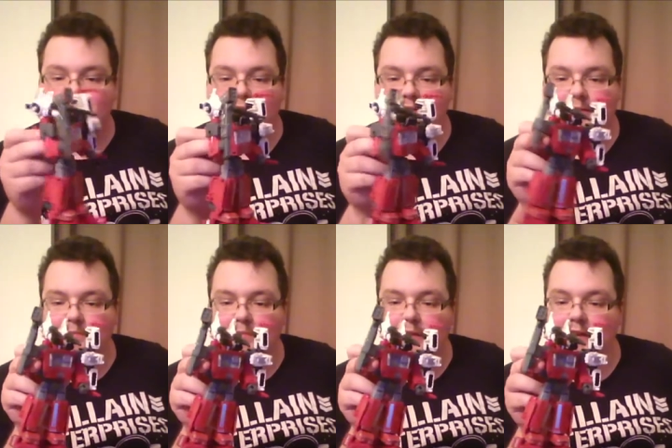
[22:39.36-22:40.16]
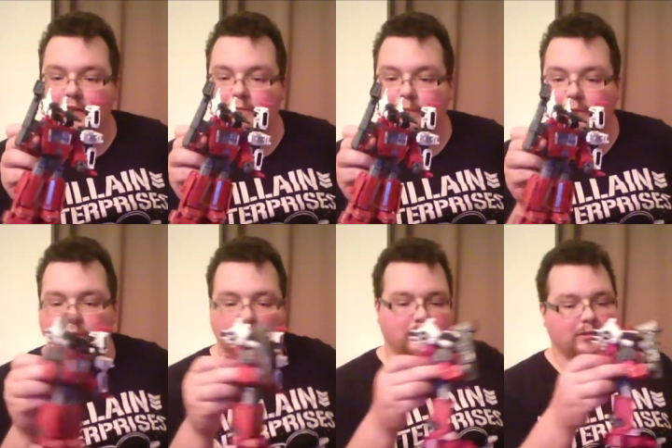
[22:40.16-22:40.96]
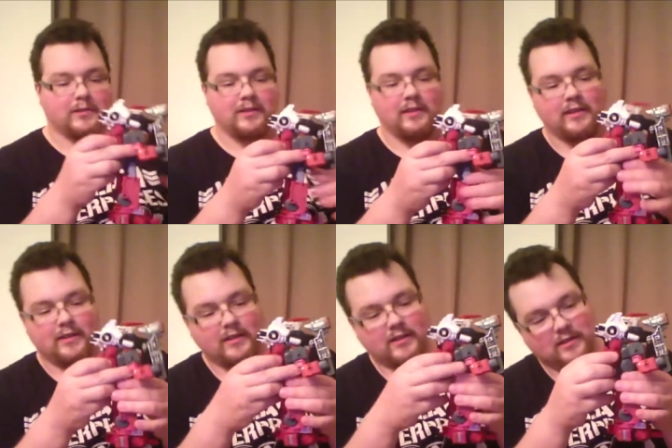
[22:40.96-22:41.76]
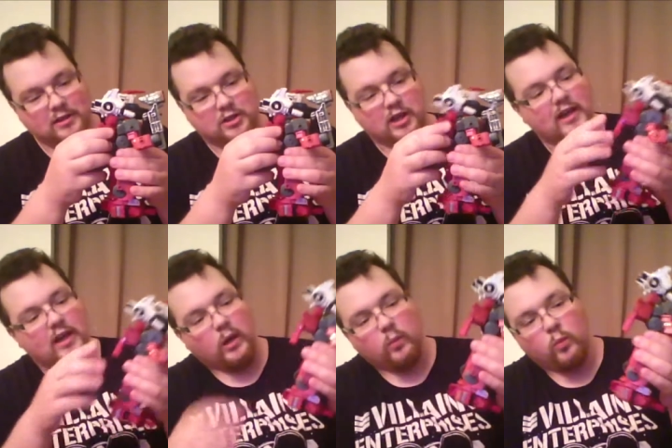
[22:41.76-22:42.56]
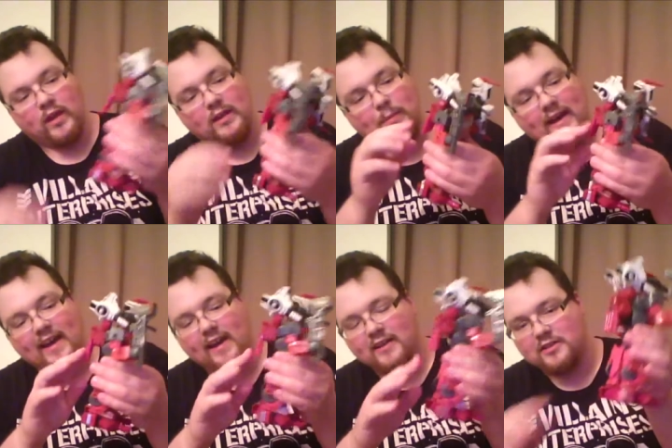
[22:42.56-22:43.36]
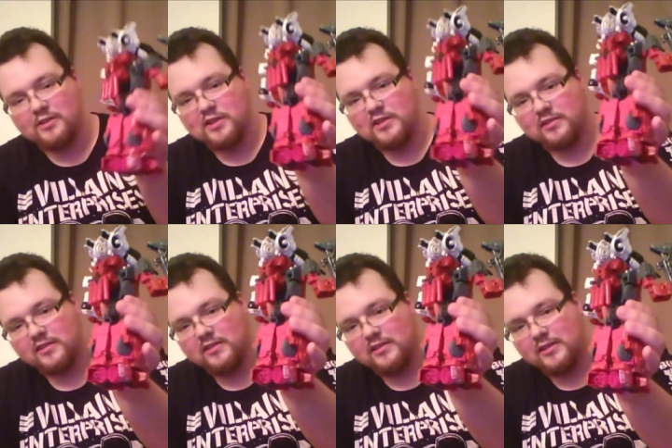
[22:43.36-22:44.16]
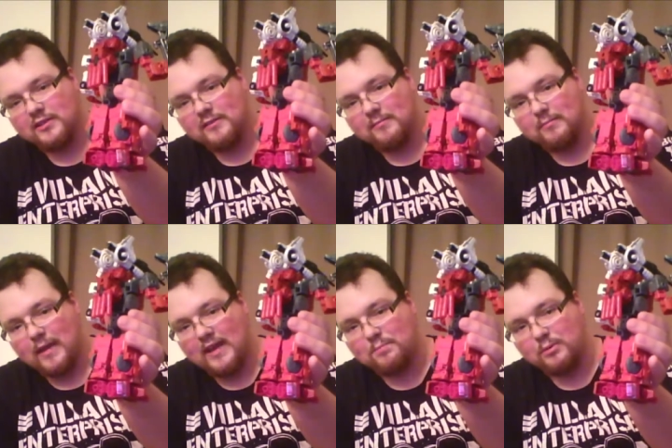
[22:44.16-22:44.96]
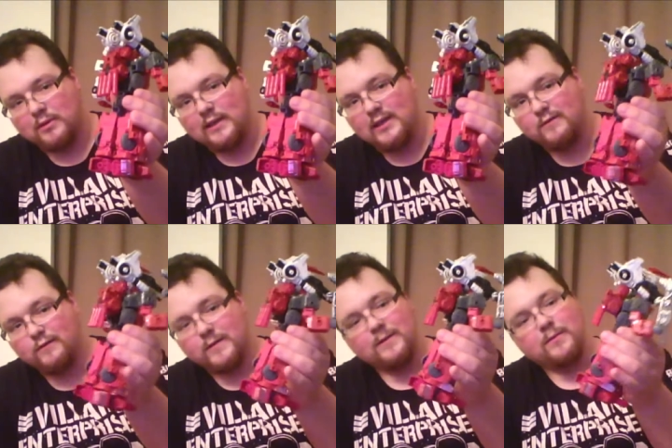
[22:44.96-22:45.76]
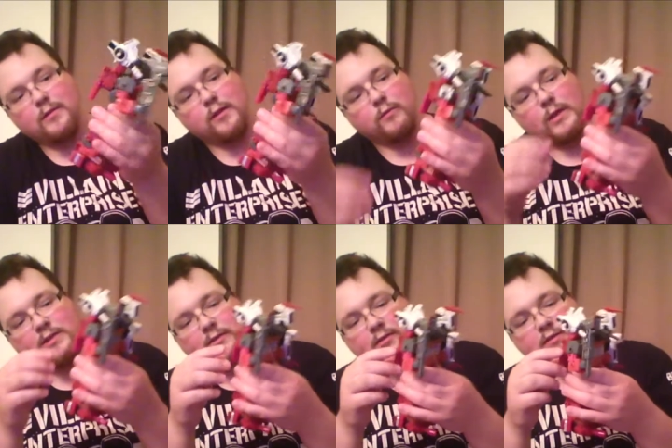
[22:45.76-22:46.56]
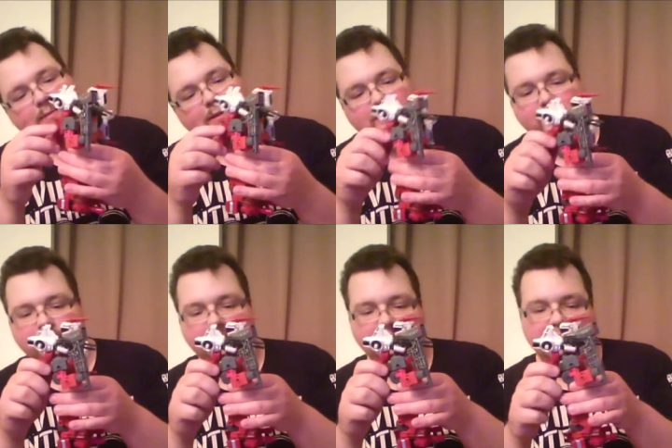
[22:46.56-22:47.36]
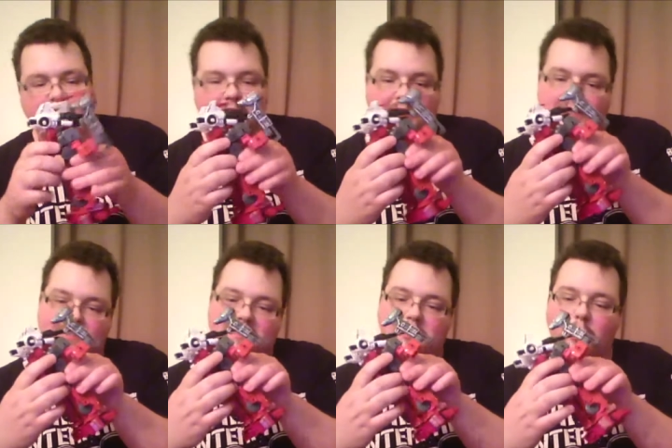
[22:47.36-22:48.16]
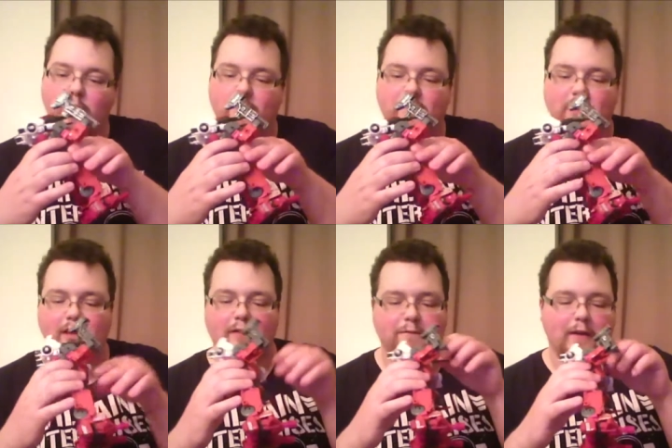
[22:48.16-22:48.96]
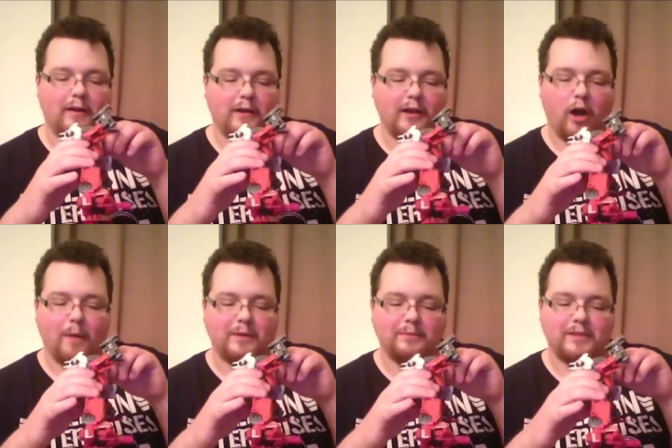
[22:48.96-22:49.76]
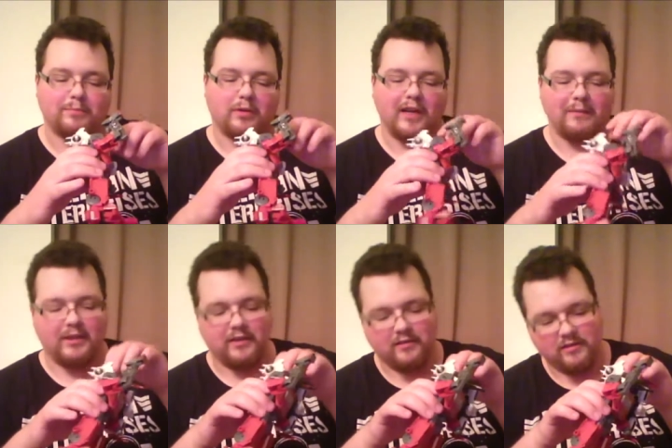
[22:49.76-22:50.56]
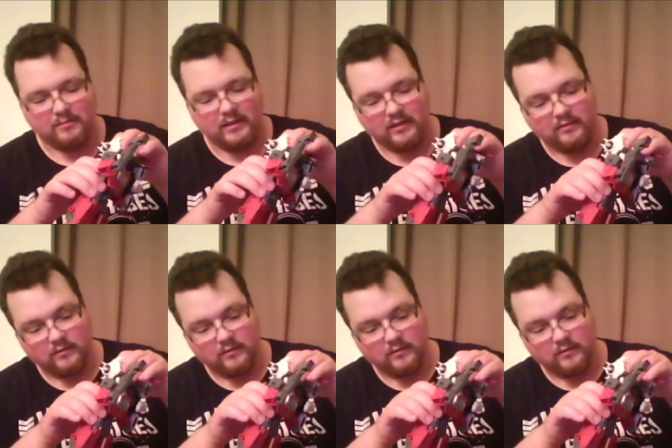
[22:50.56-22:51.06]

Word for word: I kind of prefer the giant wing pack to just make believe thrusters, but this is all feeling very Optimus Primey to me.